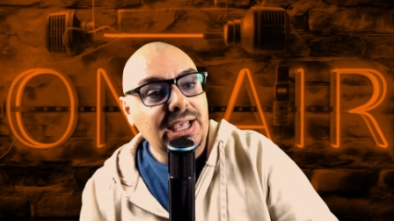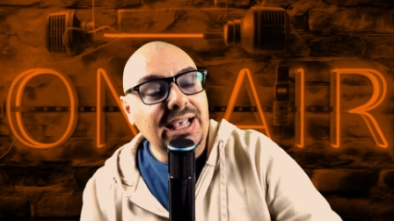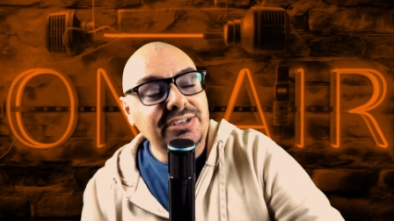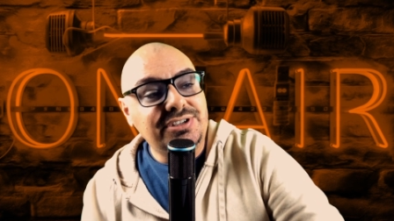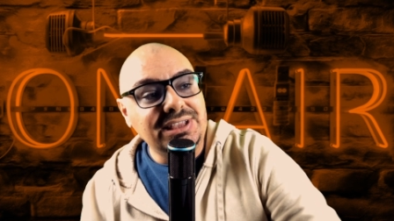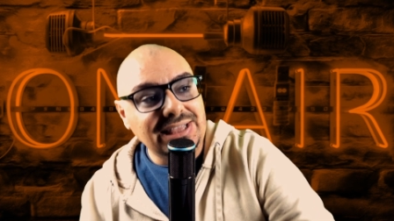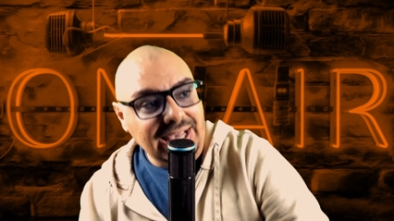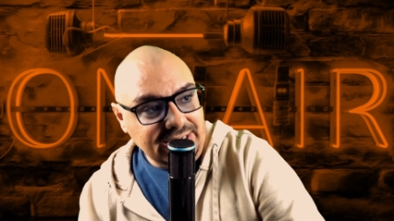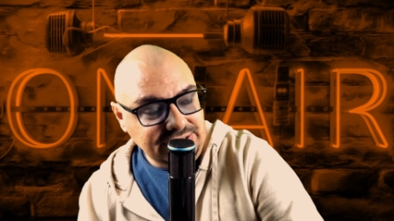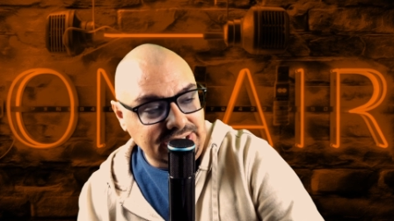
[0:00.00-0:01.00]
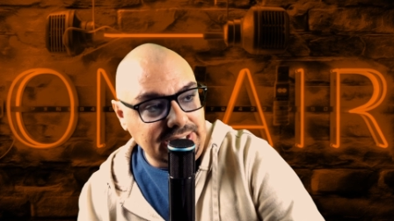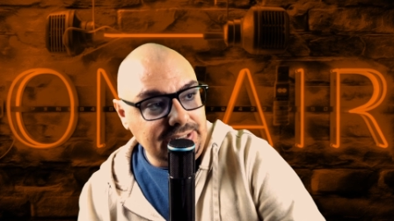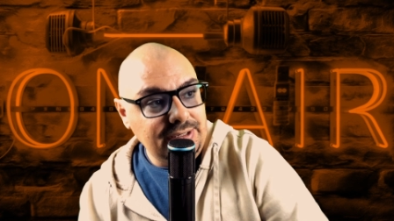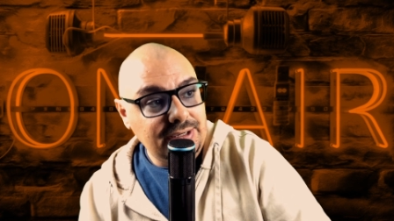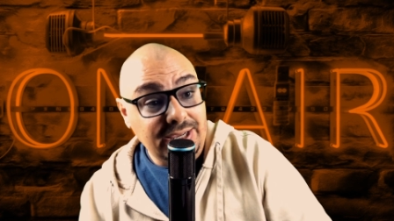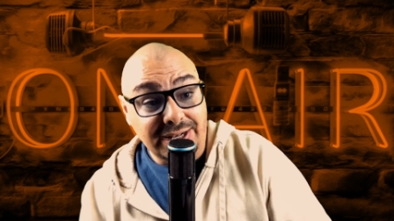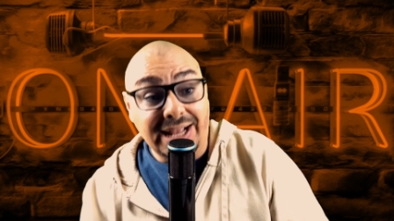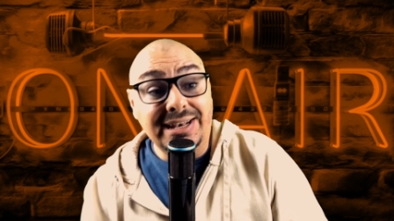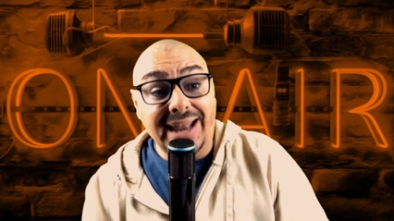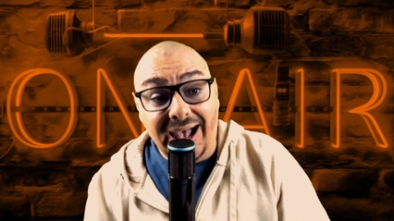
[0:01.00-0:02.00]
He's lazy.
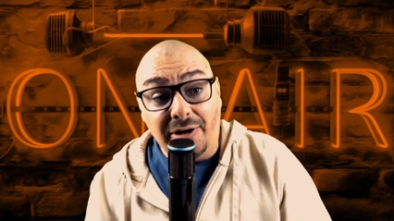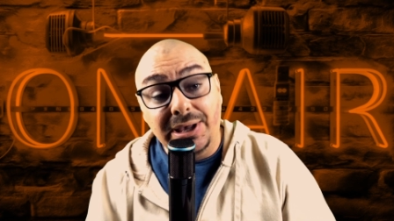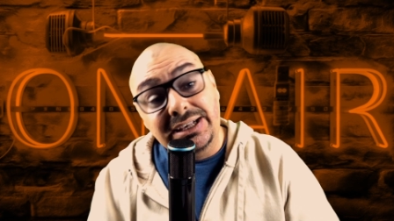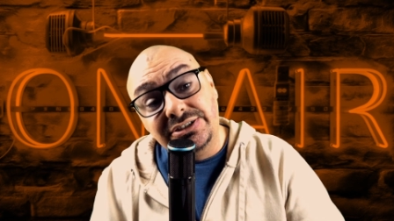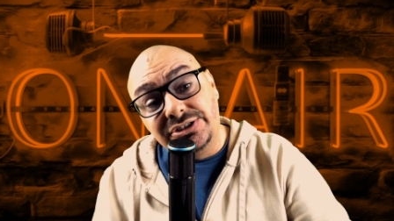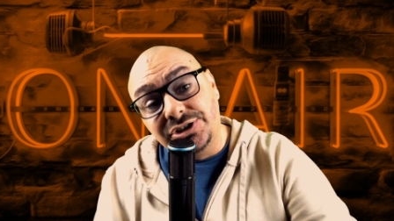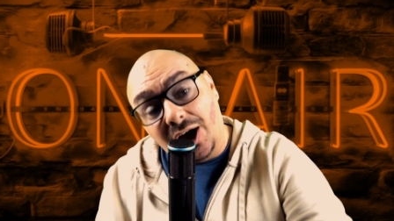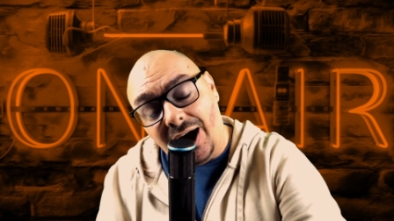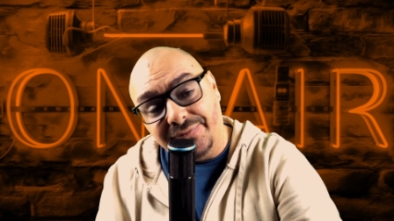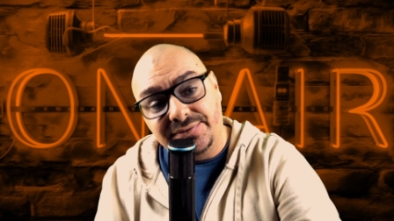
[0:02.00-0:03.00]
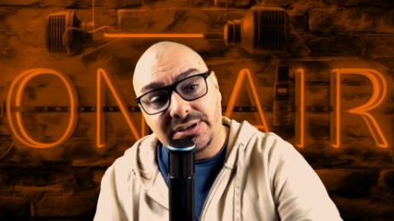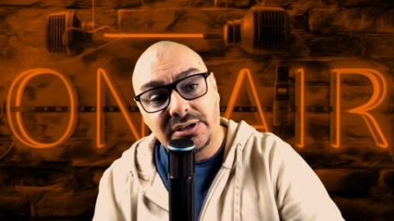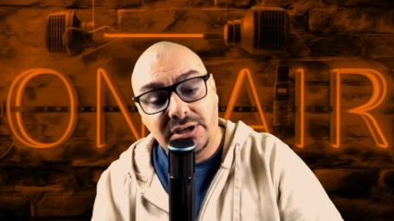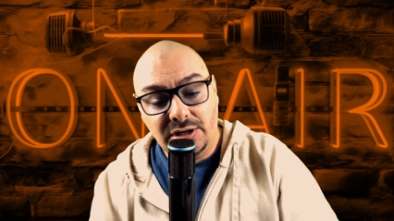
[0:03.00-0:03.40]
And now he's soft.